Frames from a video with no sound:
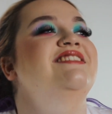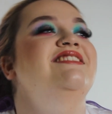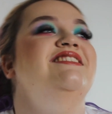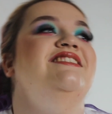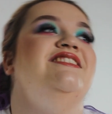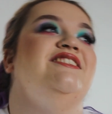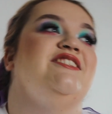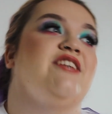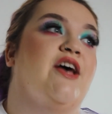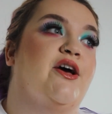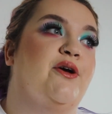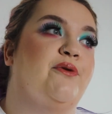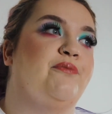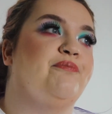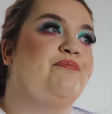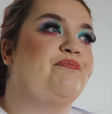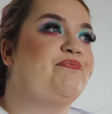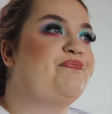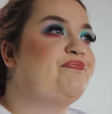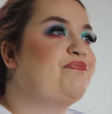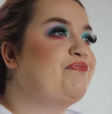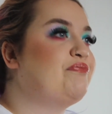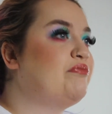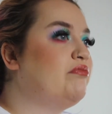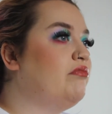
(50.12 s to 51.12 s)
so
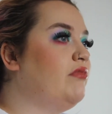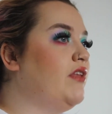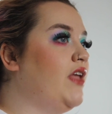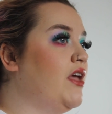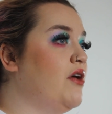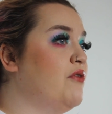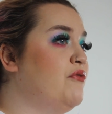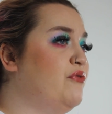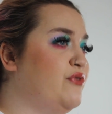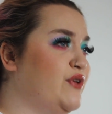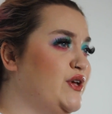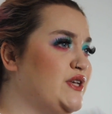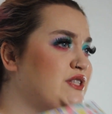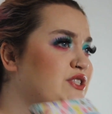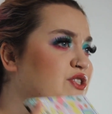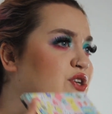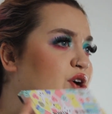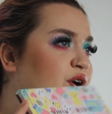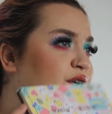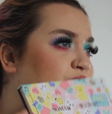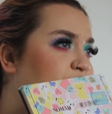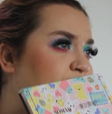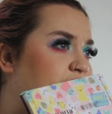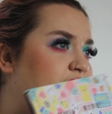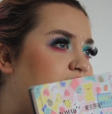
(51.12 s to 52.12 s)
first
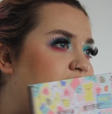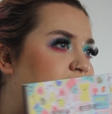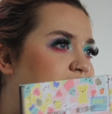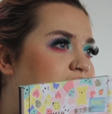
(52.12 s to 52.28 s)
off